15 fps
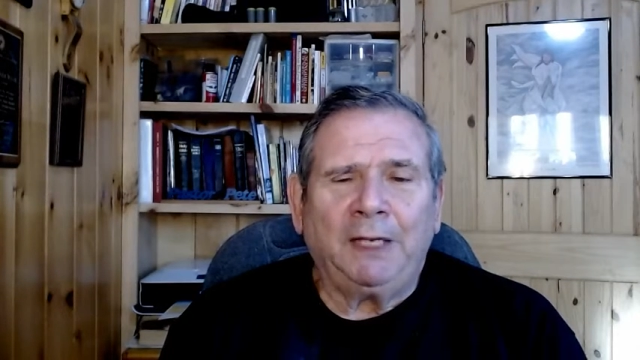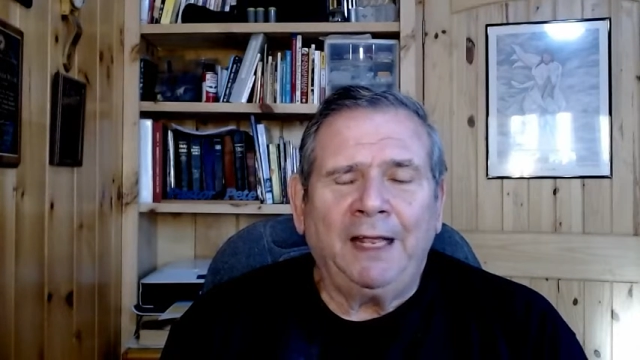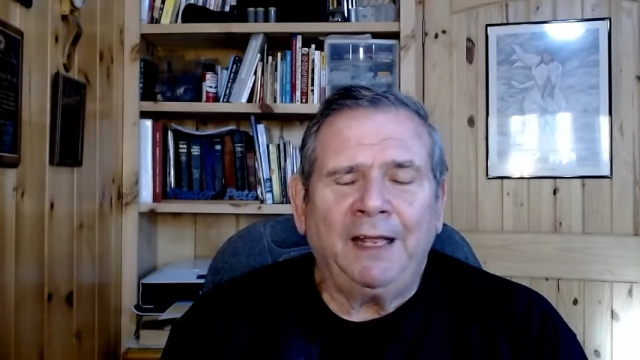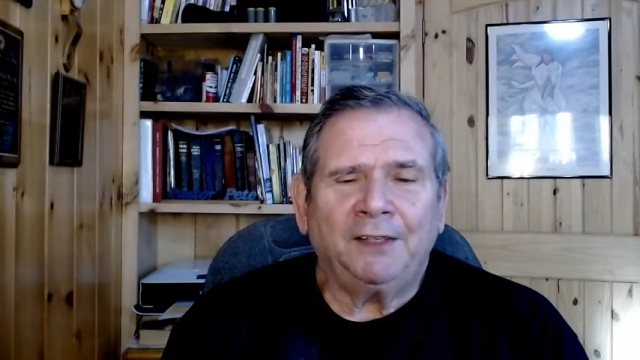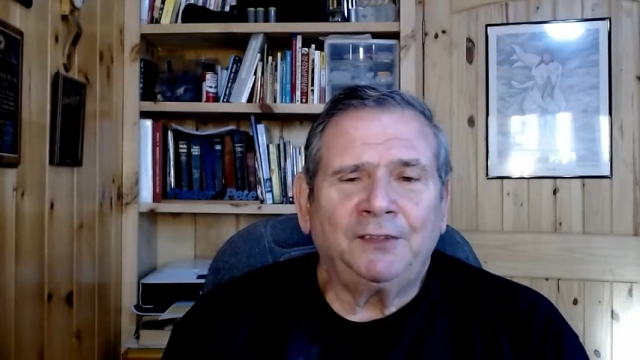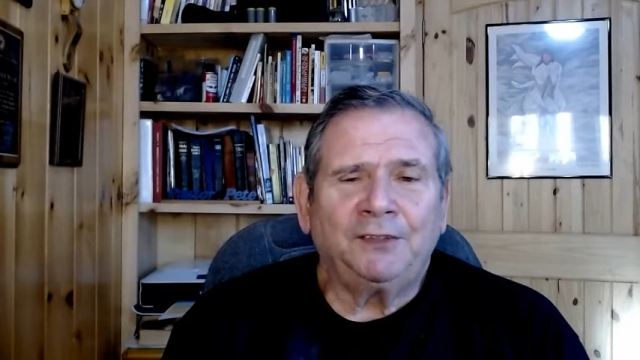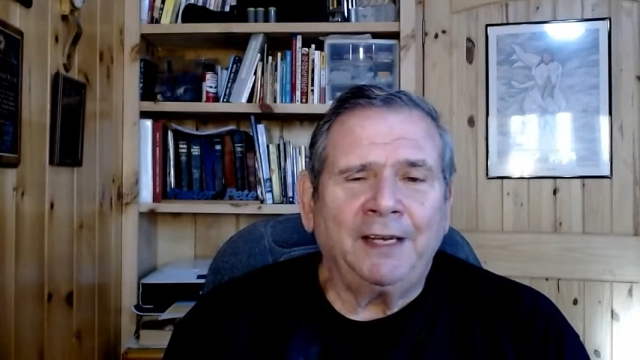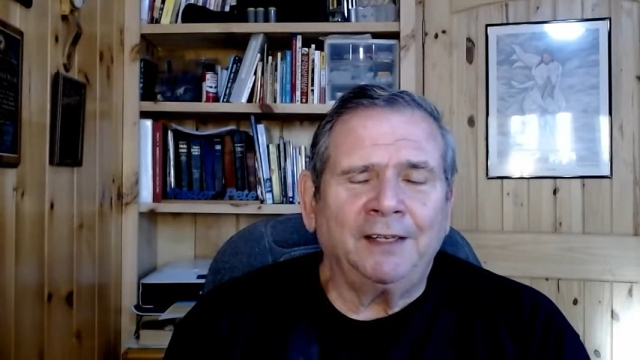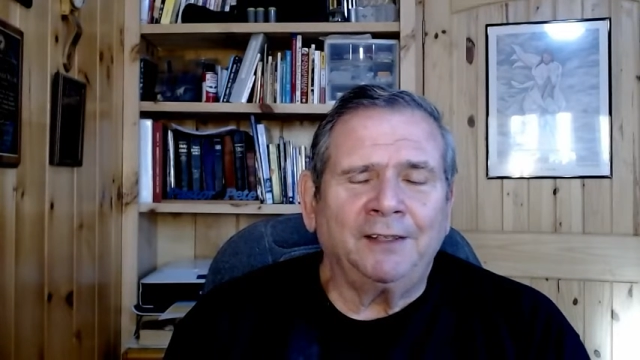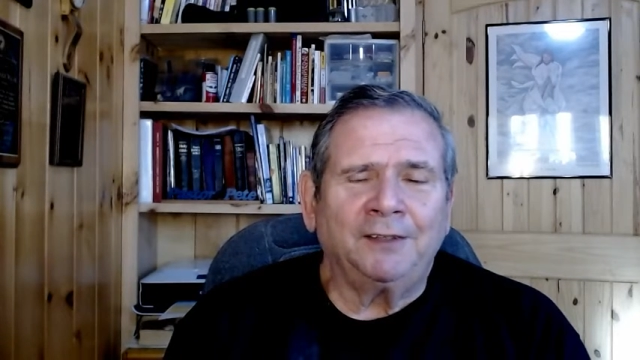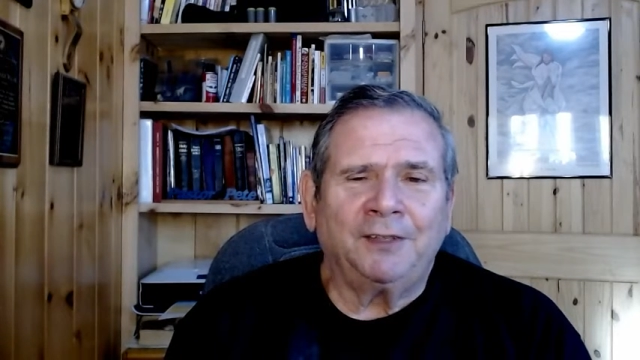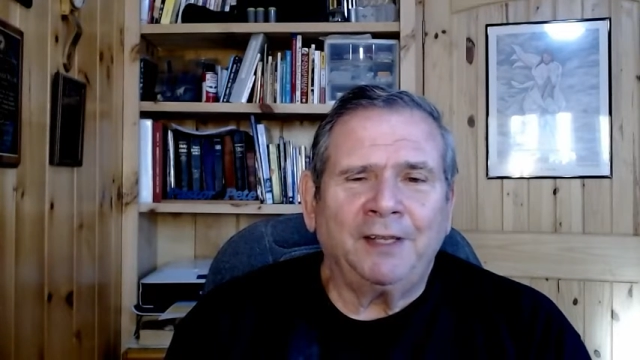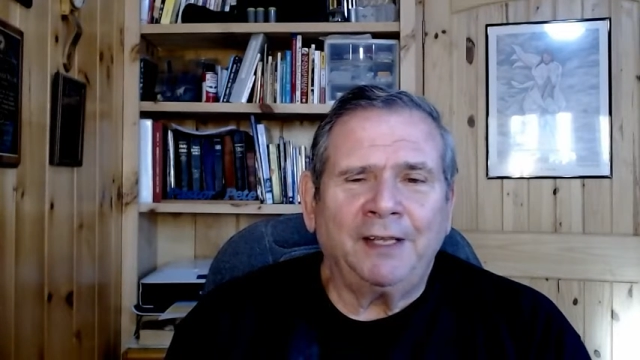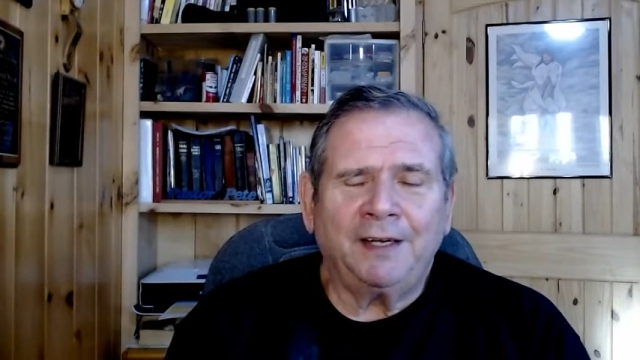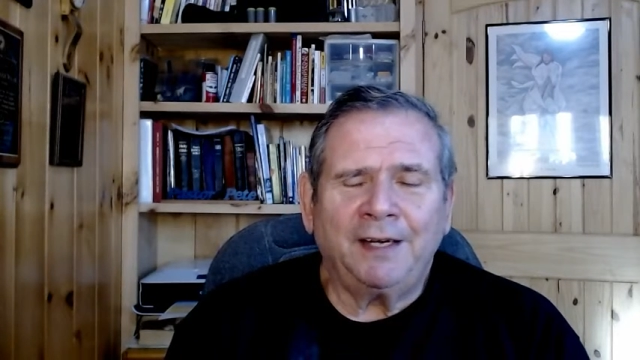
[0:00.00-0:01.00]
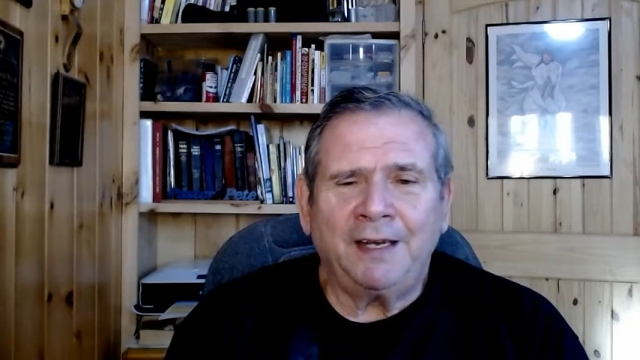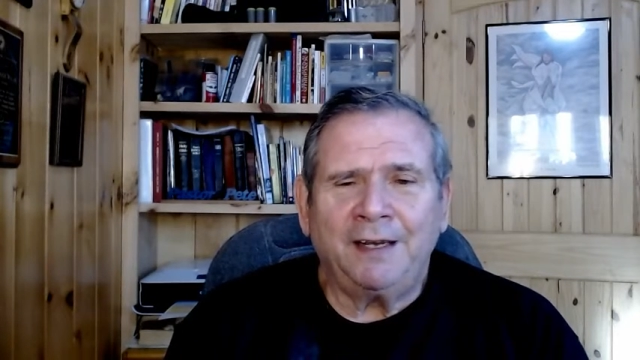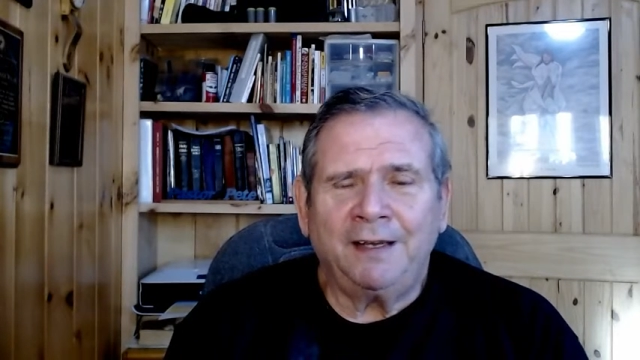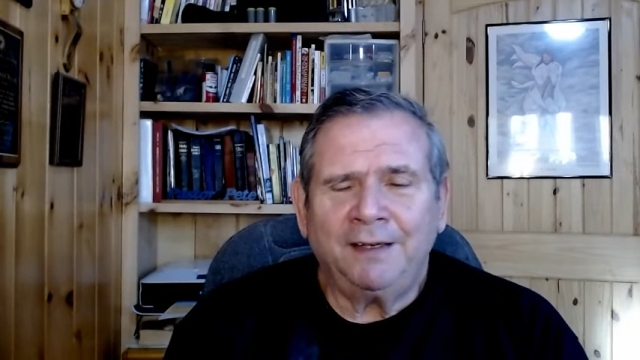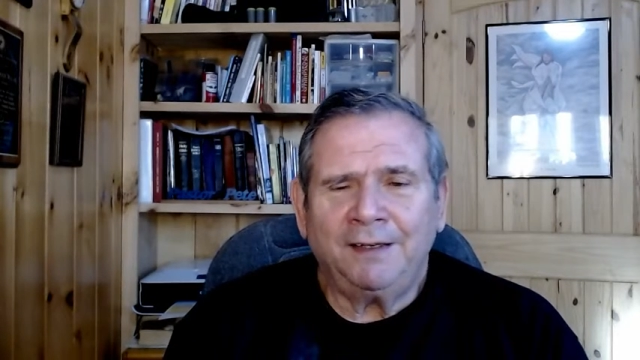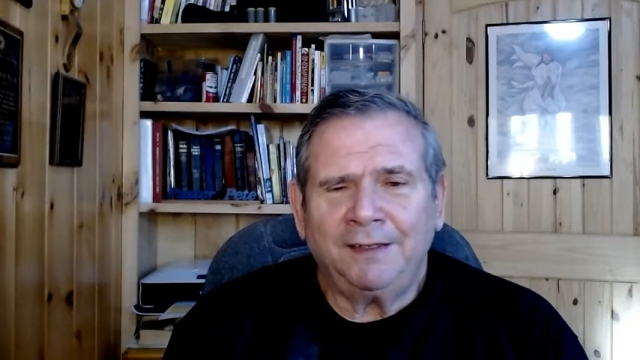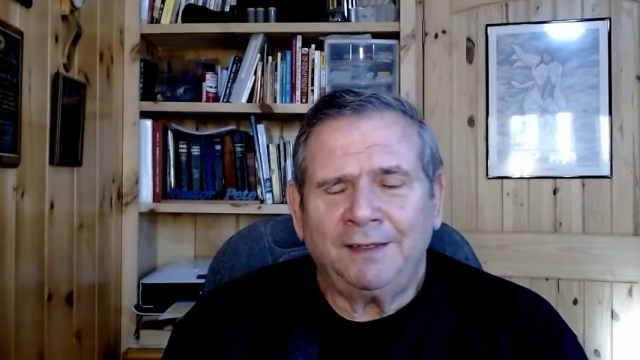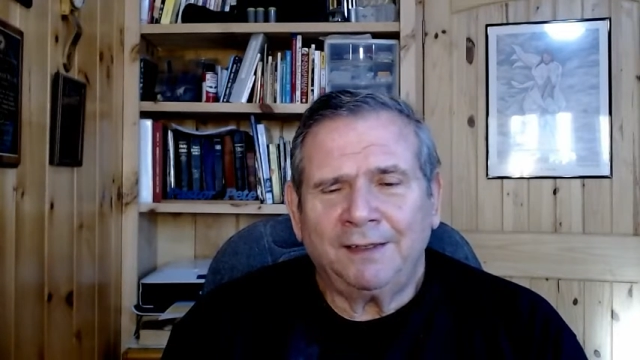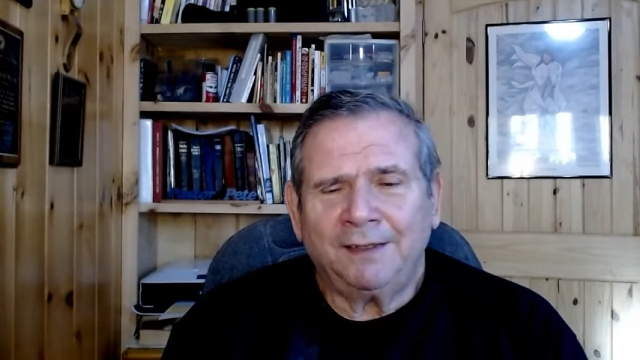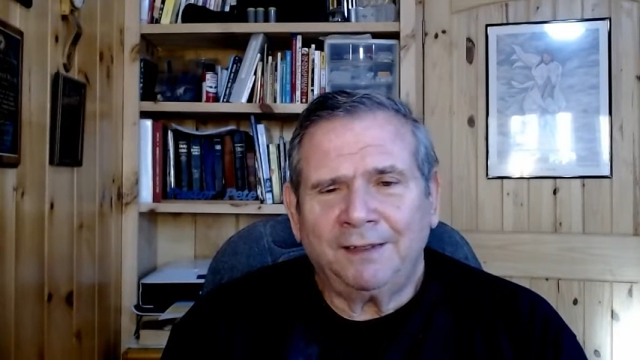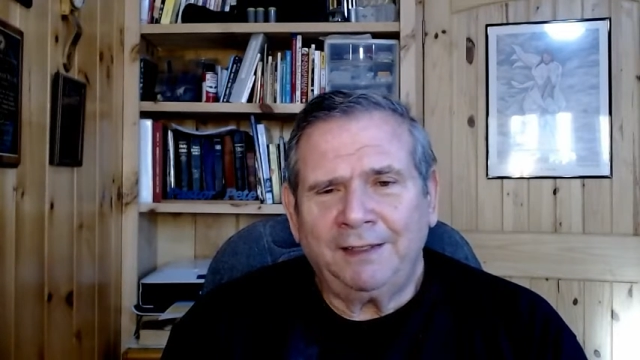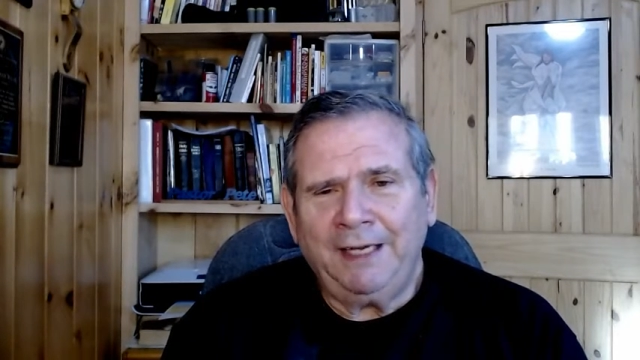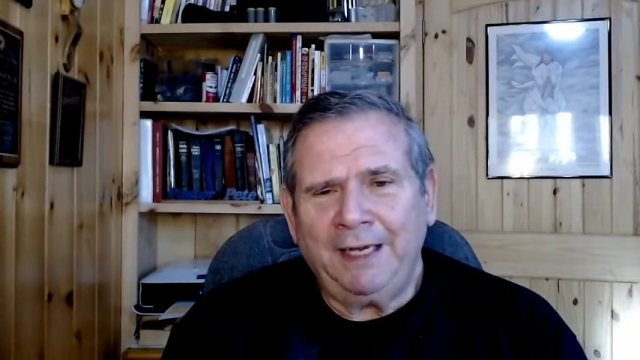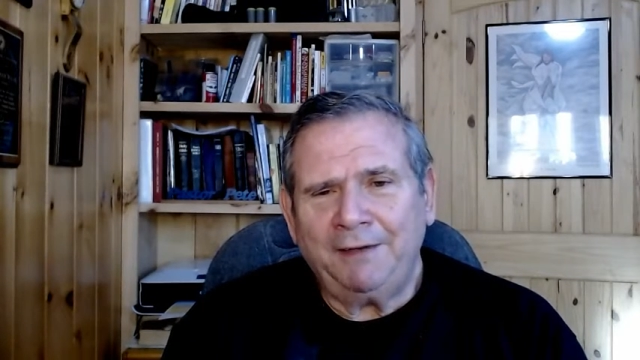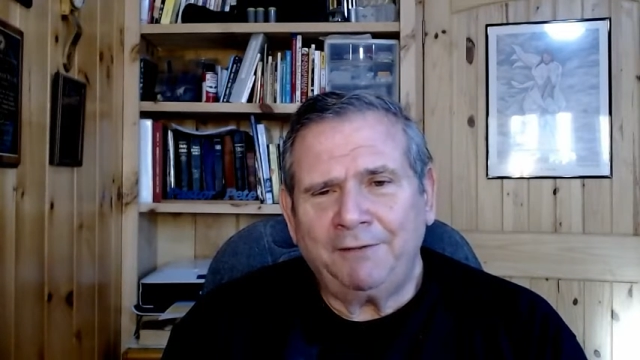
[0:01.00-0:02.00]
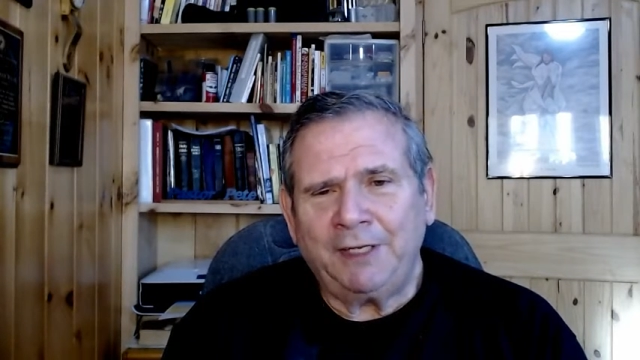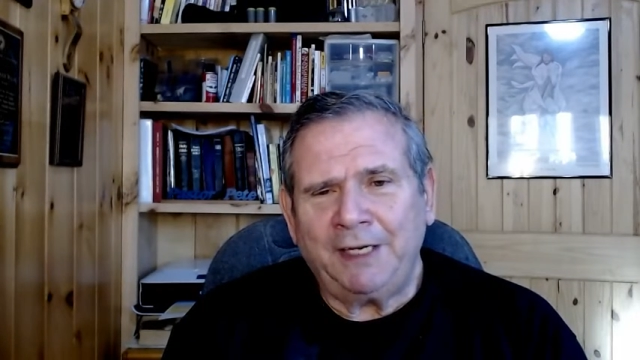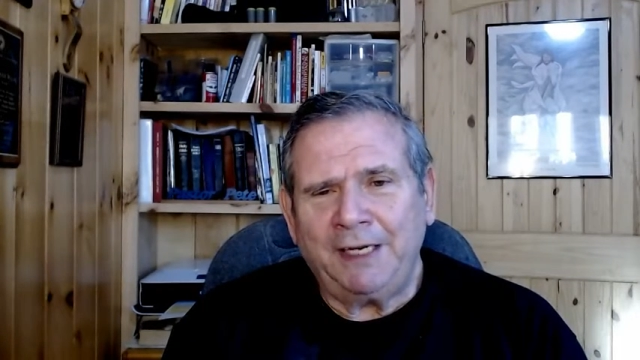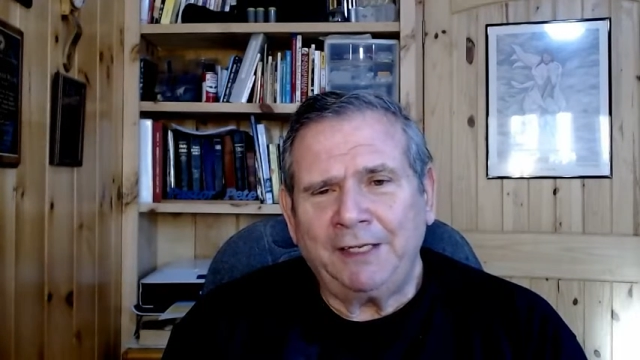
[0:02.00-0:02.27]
blessings that he gave